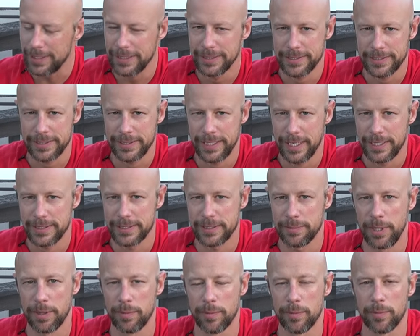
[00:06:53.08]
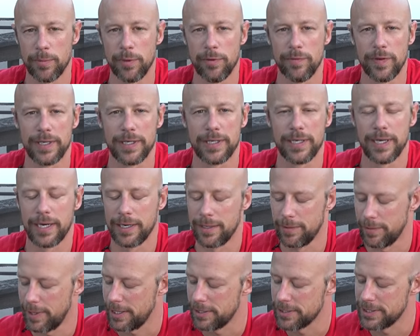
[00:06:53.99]
it's nice to be able to move it,
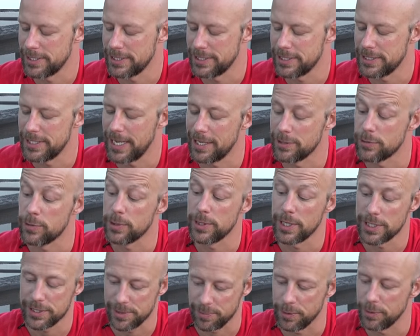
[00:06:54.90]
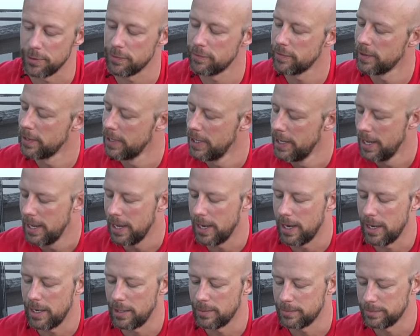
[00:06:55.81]
or rather cinch it down so it doesn't move.
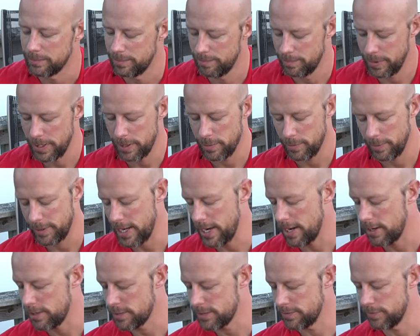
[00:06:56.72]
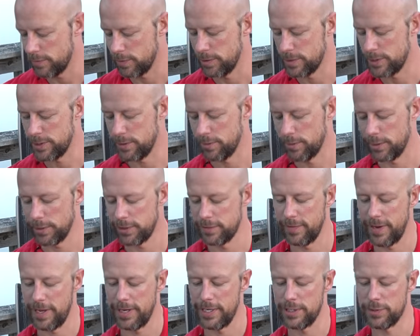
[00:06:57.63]
Um, but with ARs, of course, it
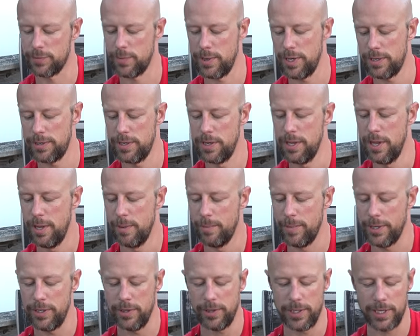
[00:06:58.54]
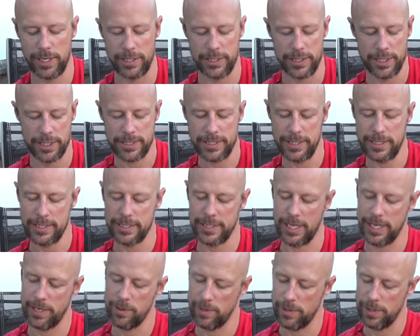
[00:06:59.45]
works fine as well. But you can adjust these
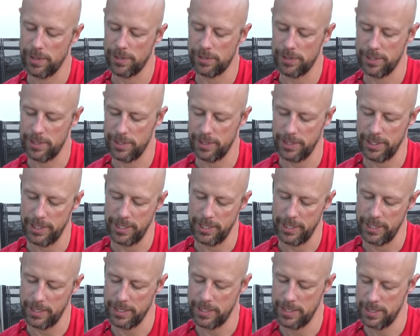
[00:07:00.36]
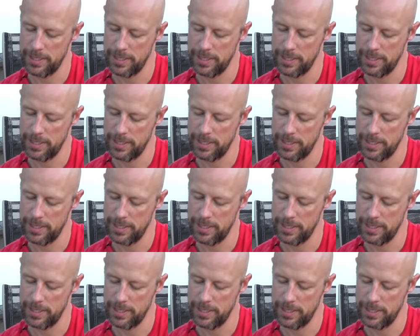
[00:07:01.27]
anywhere along the,